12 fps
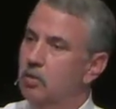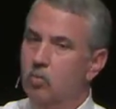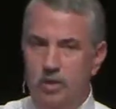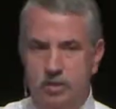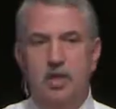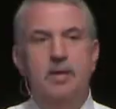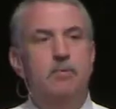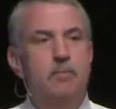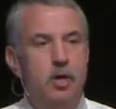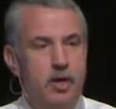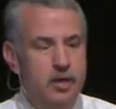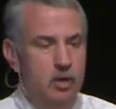what the labor
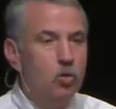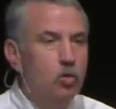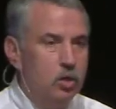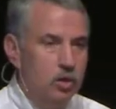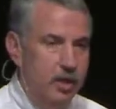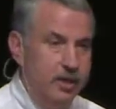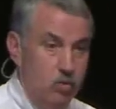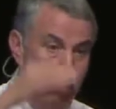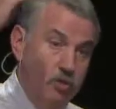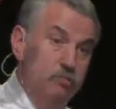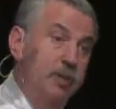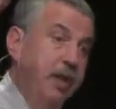market looked like and
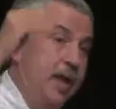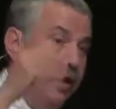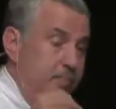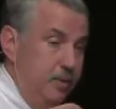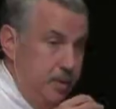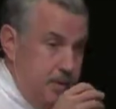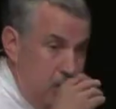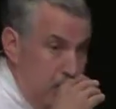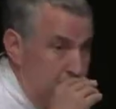what's been happening. Now,